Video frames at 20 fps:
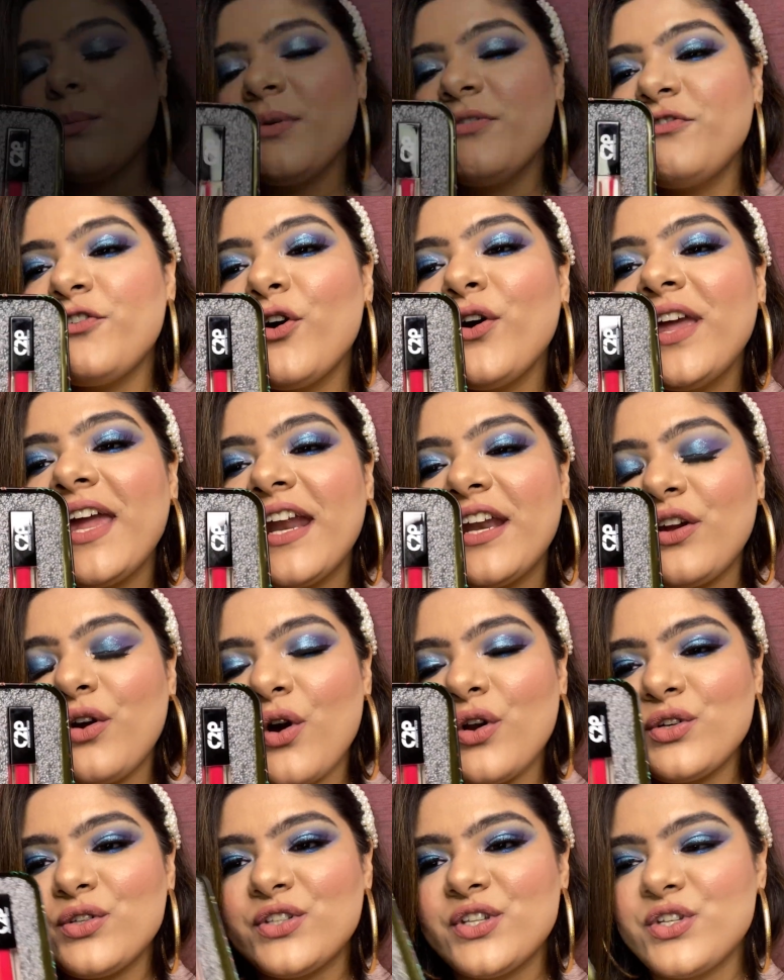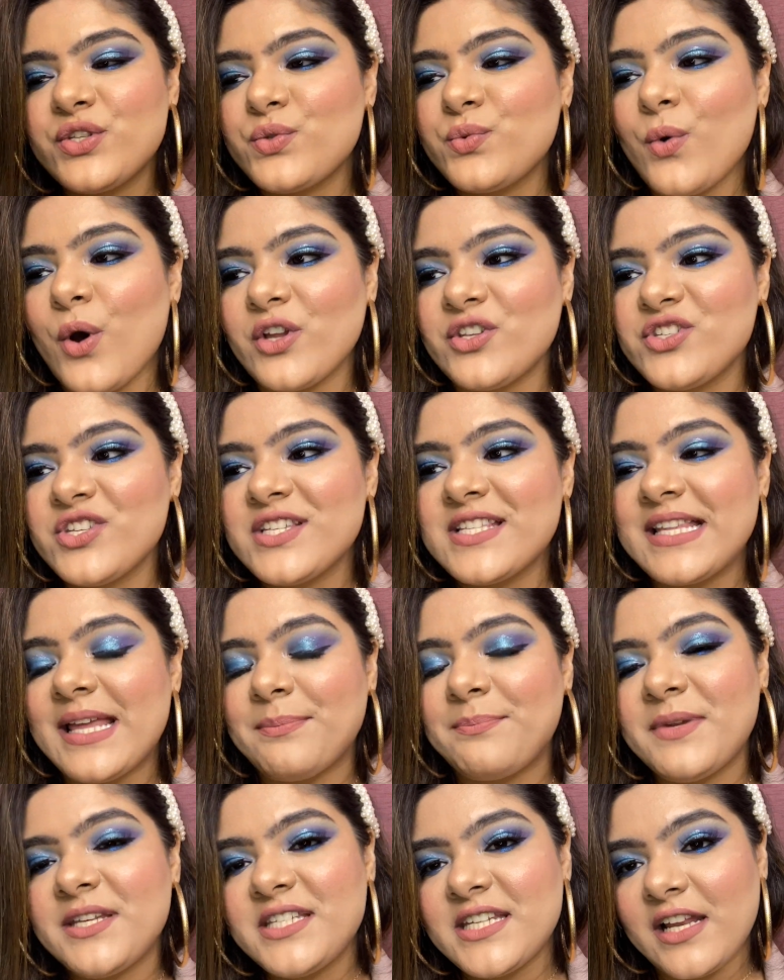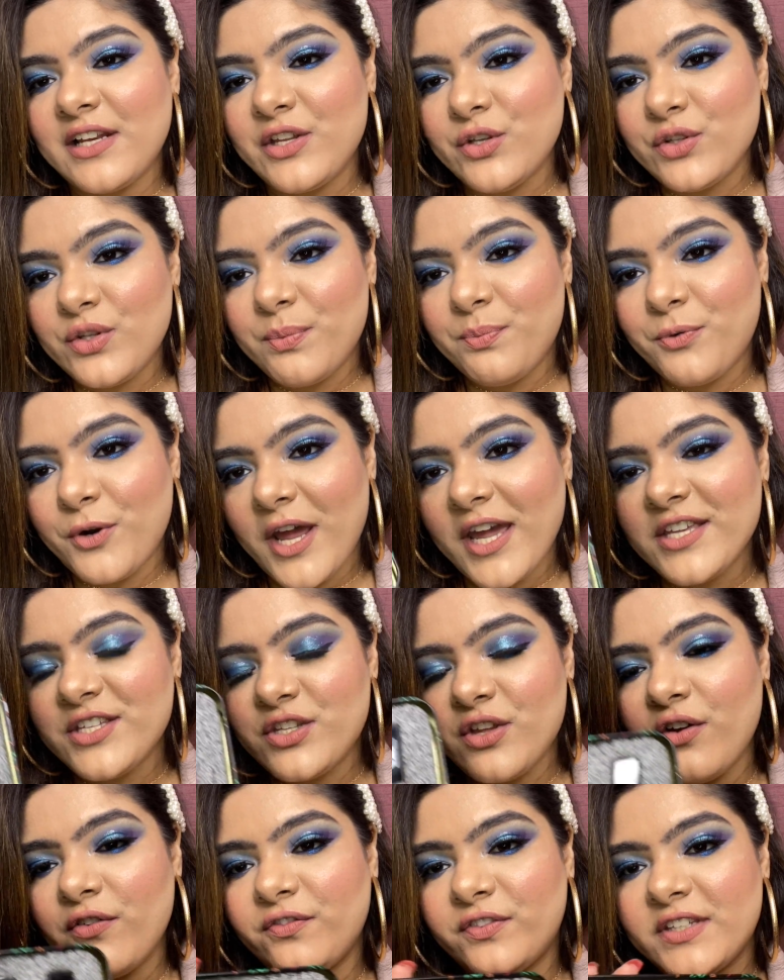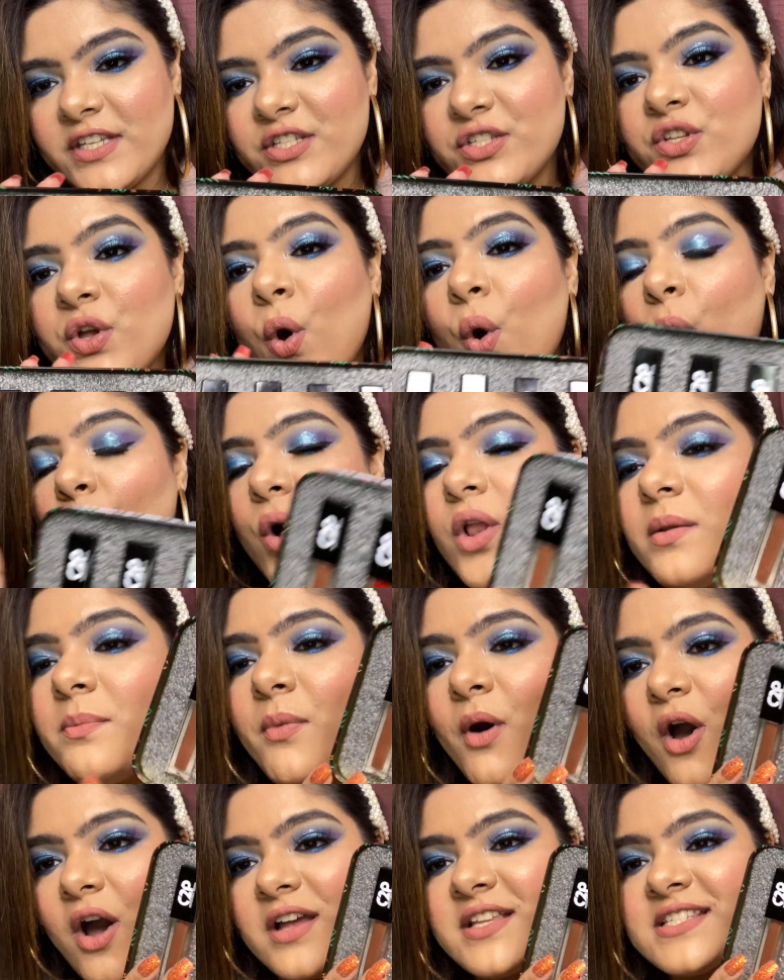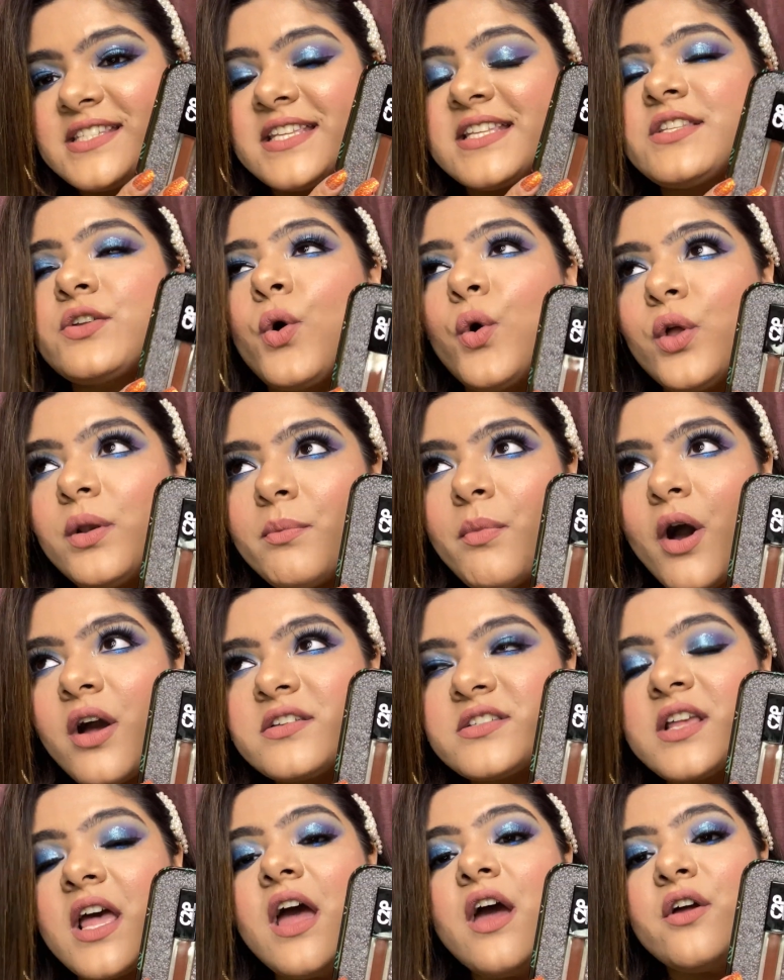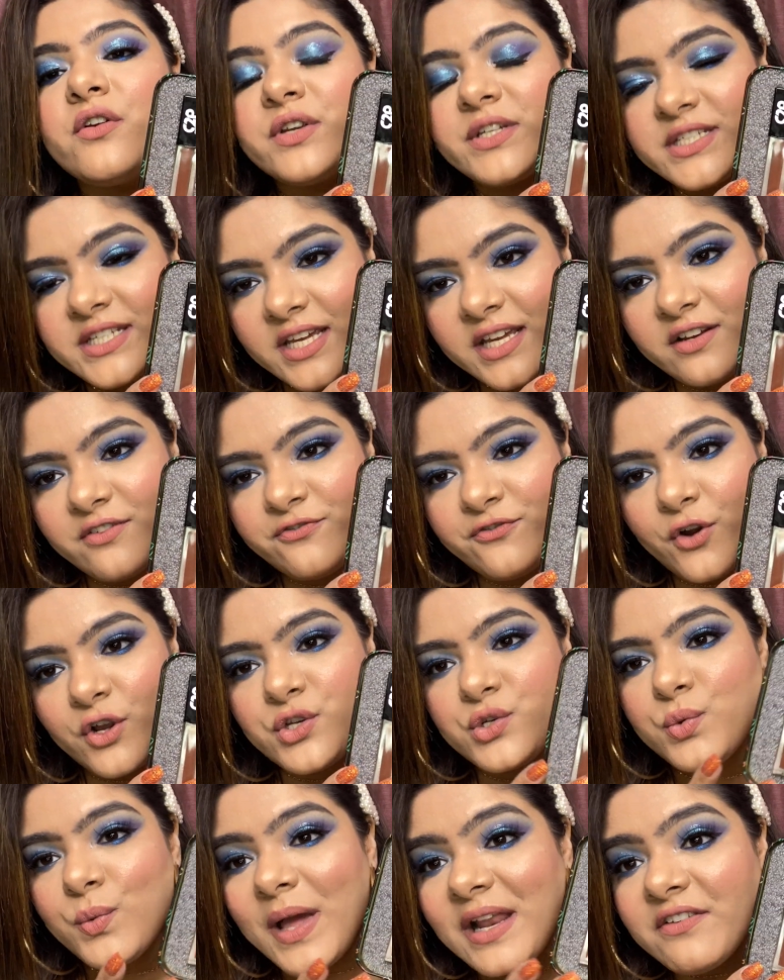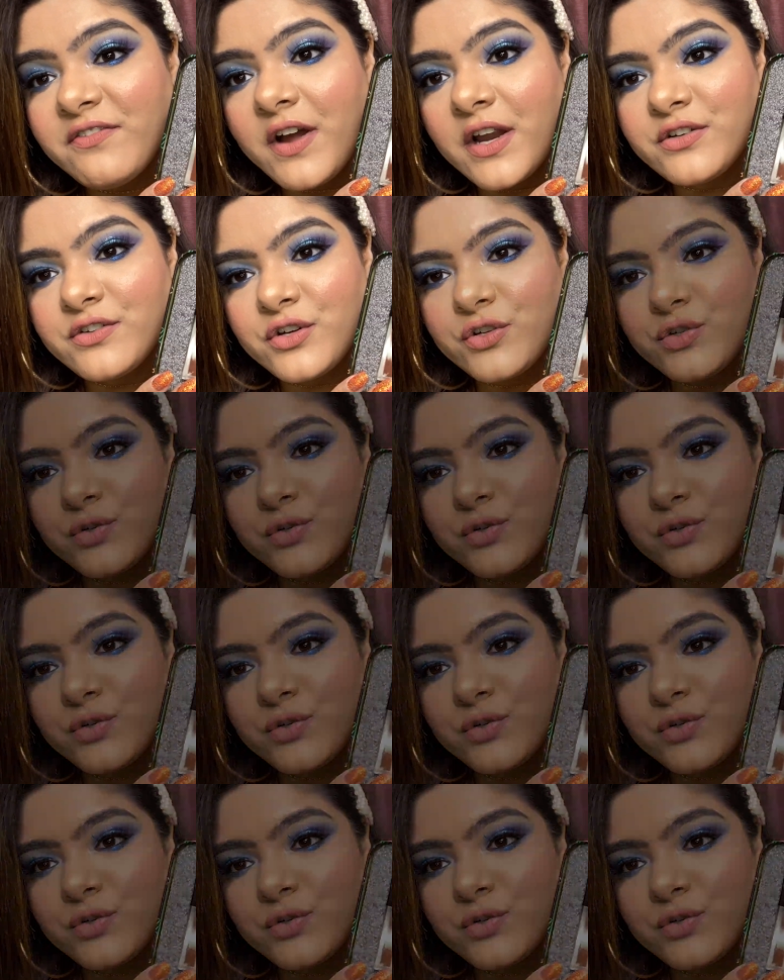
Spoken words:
before getting on to the swatches, let me tell you the price of this whole box. This whole box retails for 1200